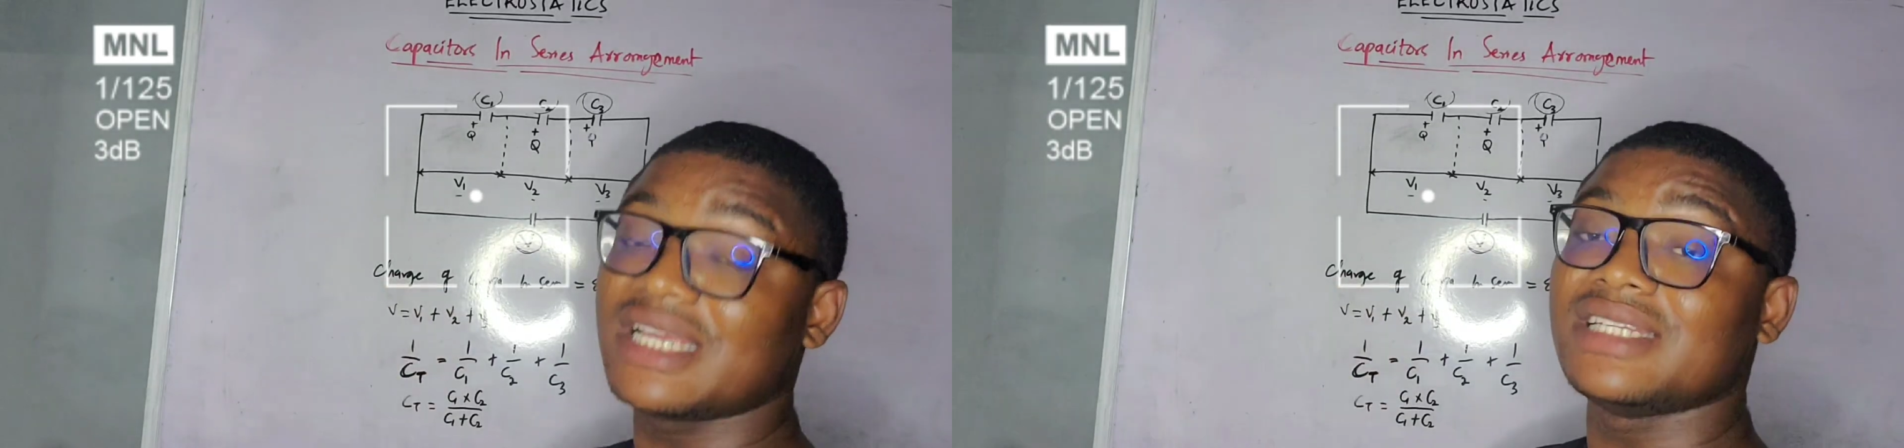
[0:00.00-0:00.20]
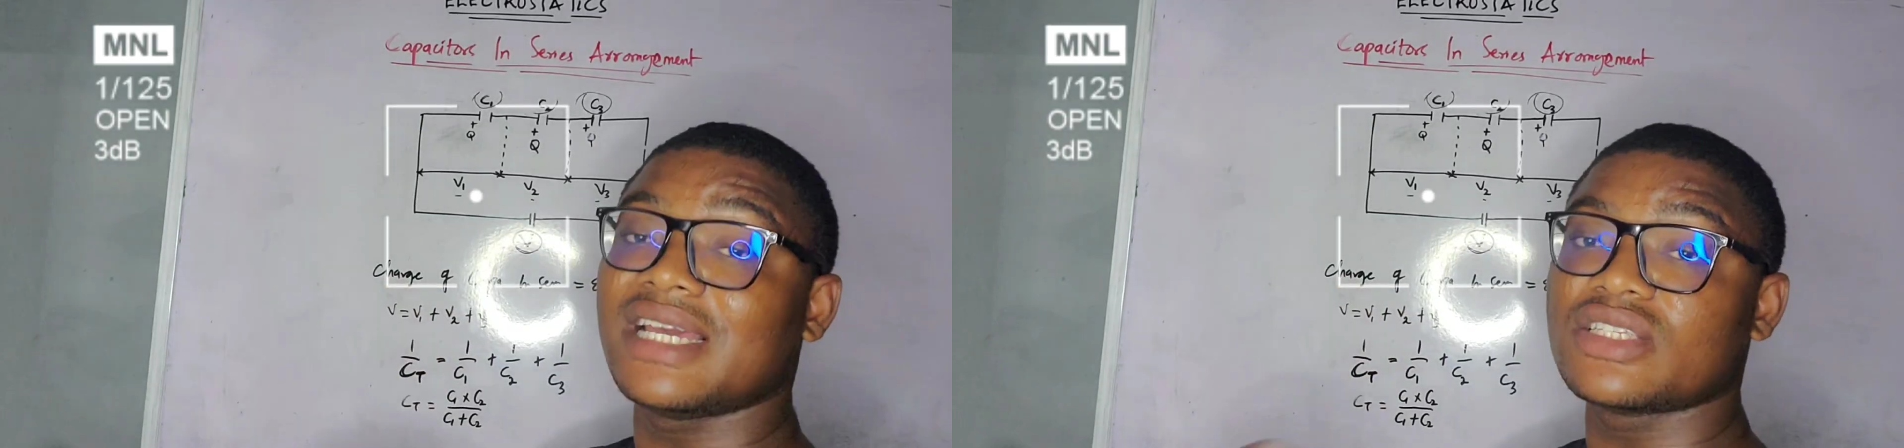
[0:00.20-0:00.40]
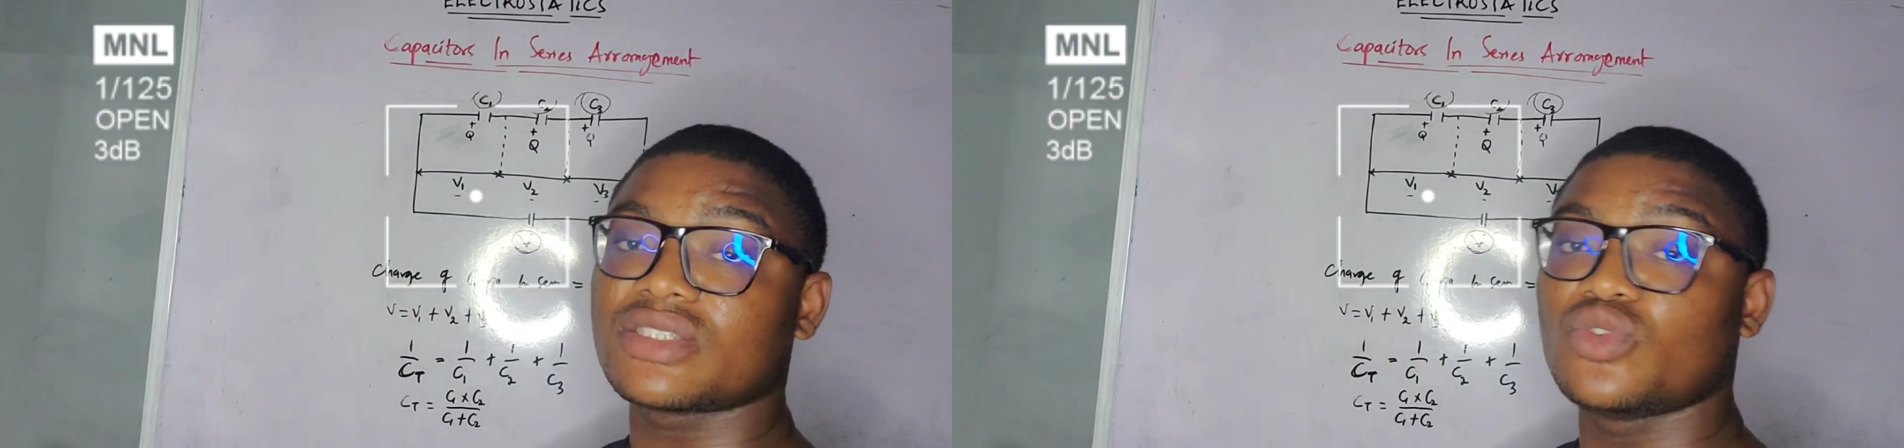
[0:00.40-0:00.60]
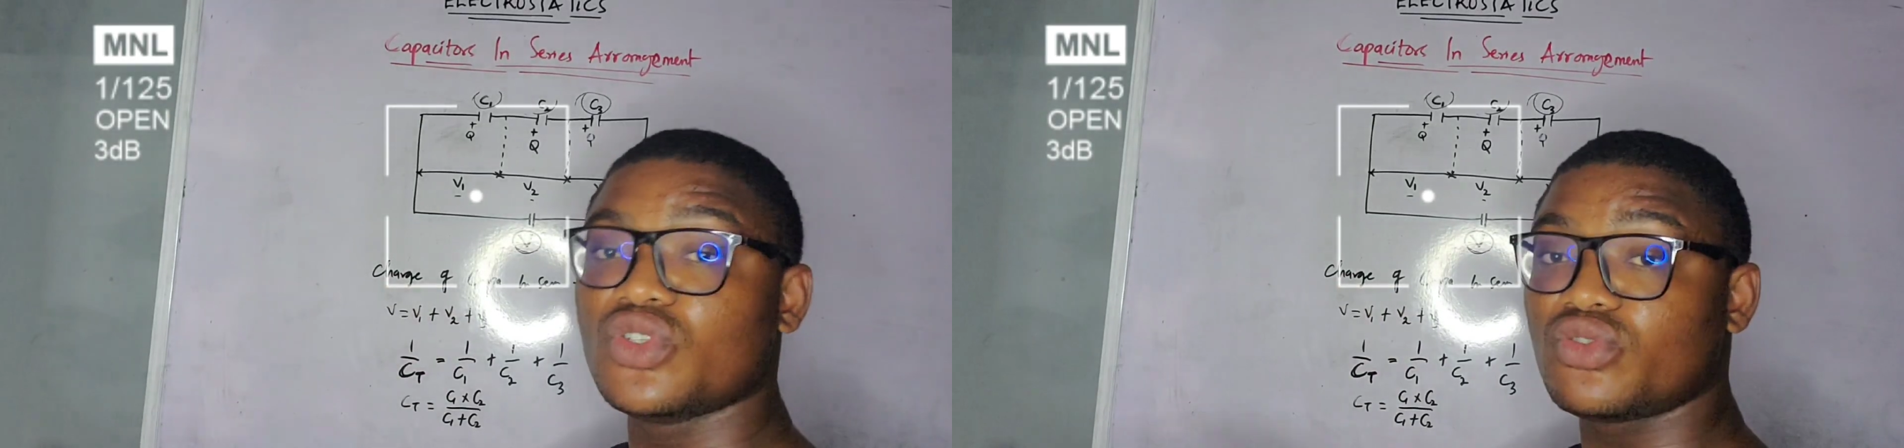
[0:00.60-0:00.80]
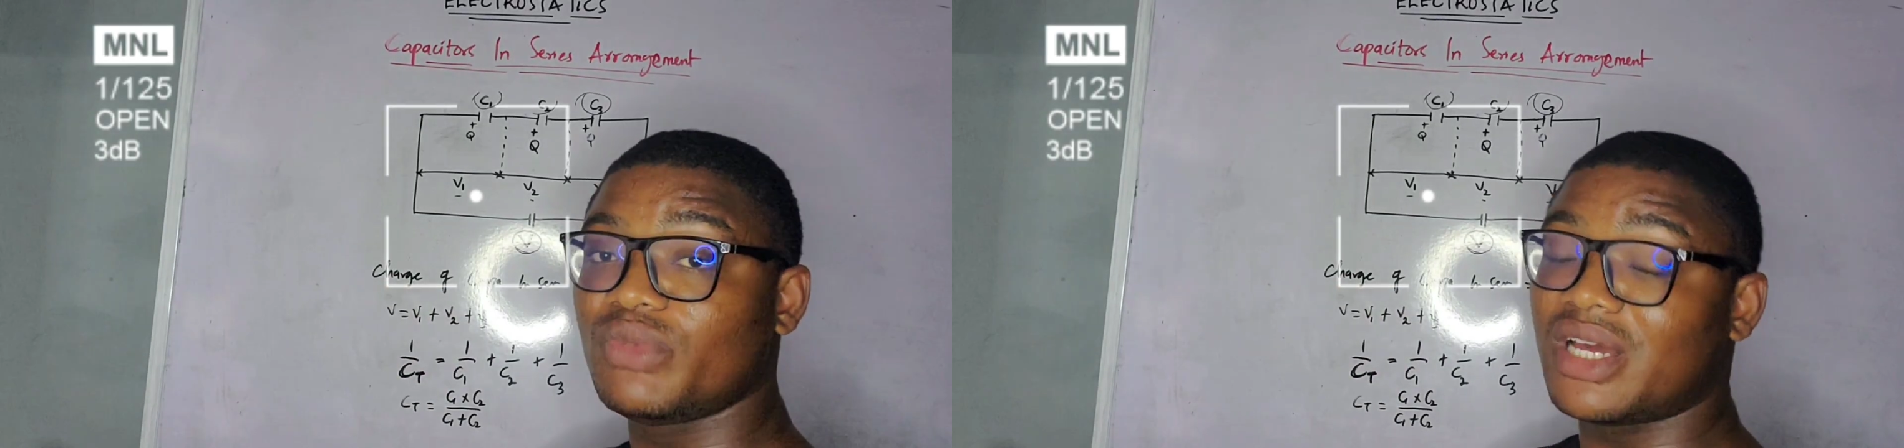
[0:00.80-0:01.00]
Then there's
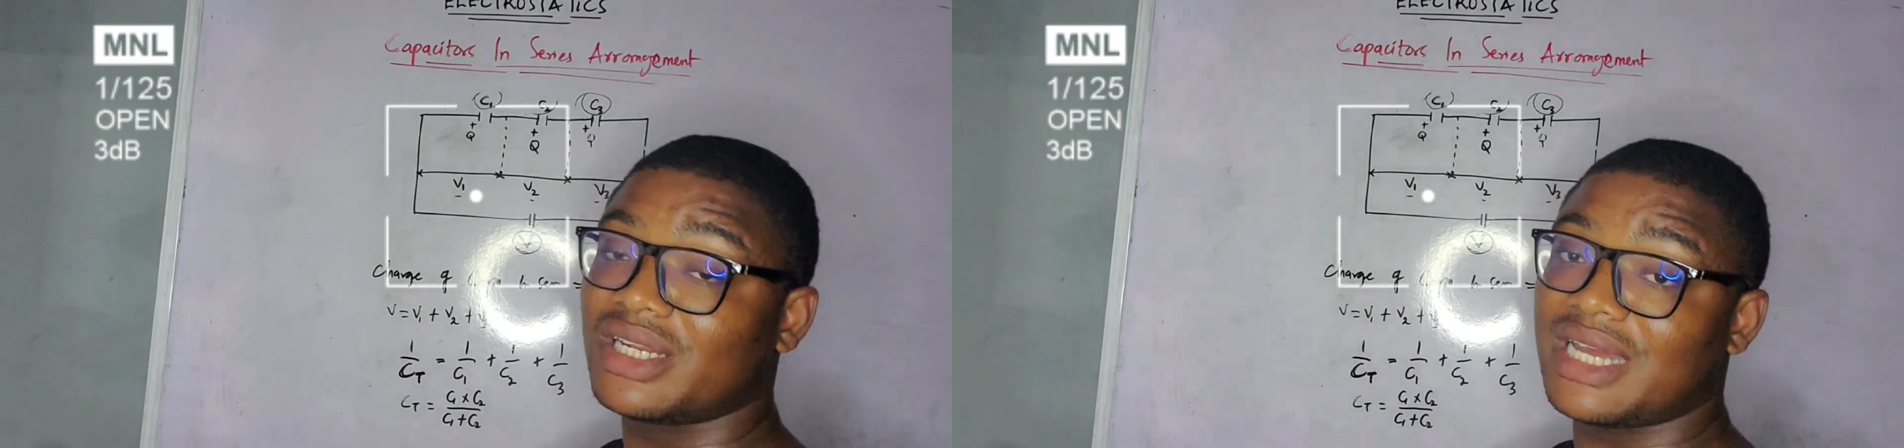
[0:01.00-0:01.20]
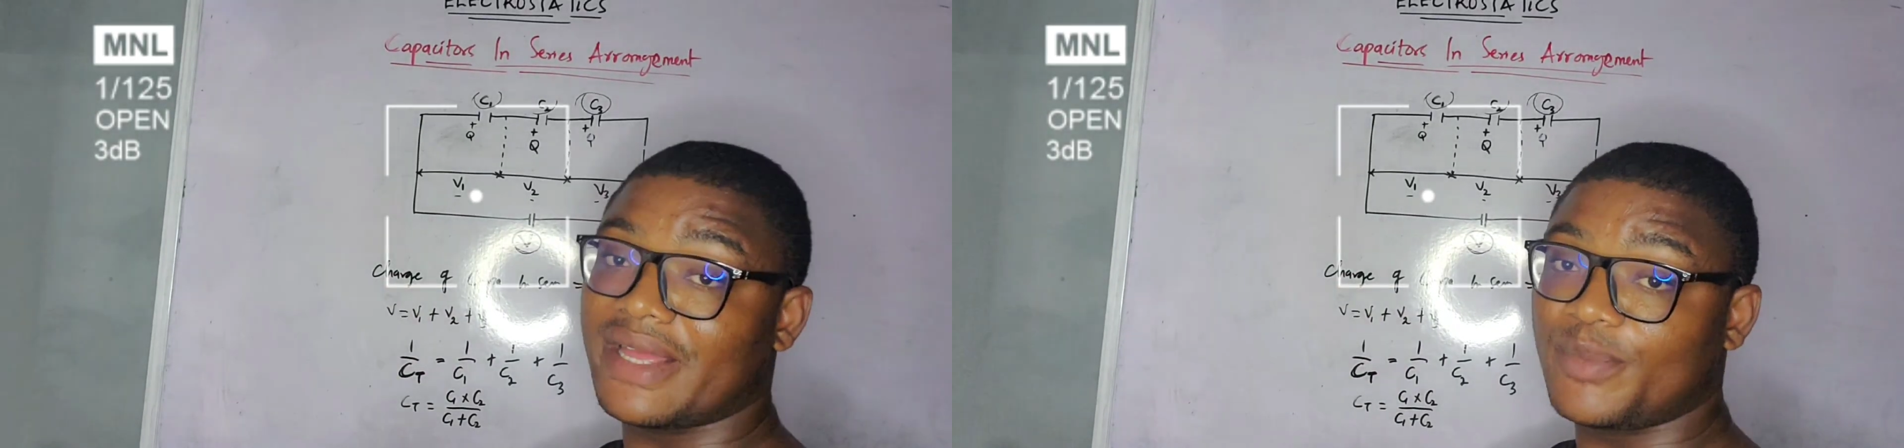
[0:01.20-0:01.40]
going to be another